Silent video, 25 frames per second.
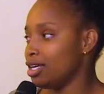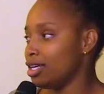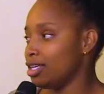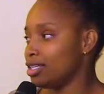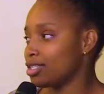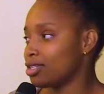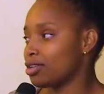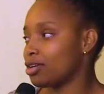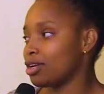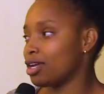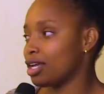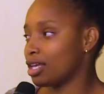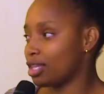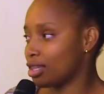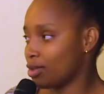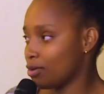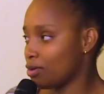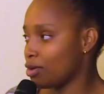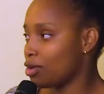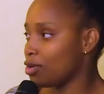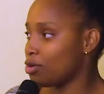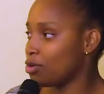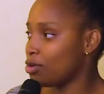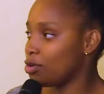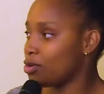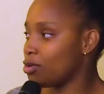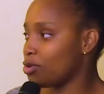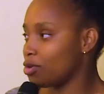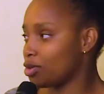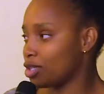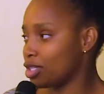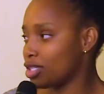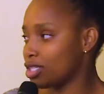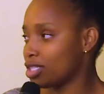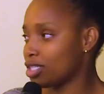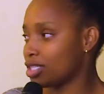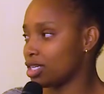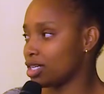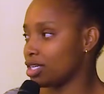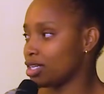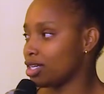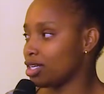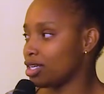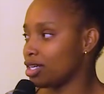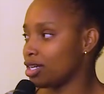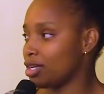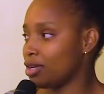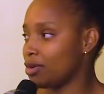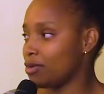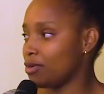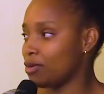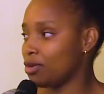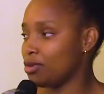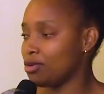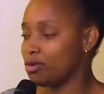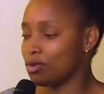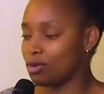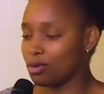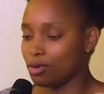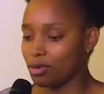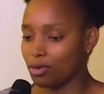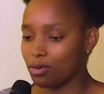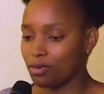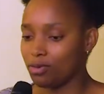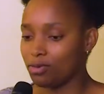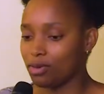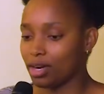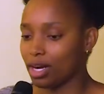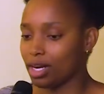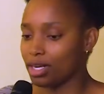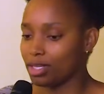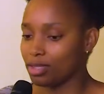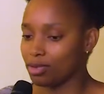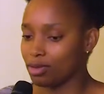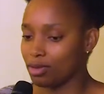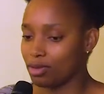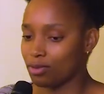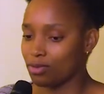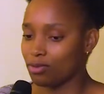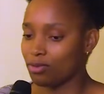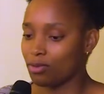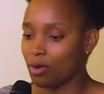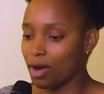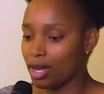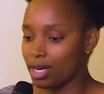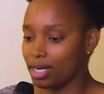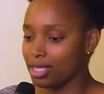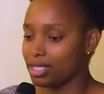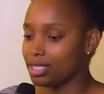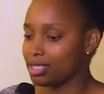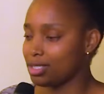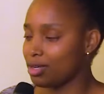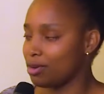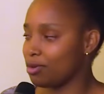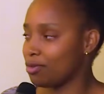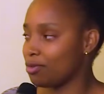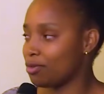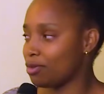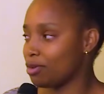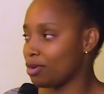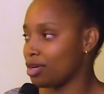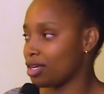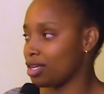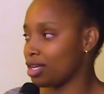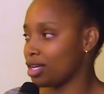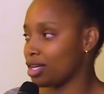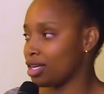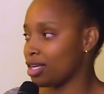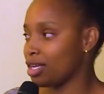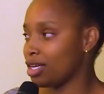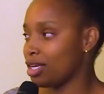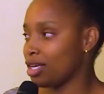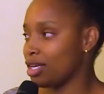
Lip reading: It's not like the way you in your kitchen, when you cook fries with 1 liter of oil,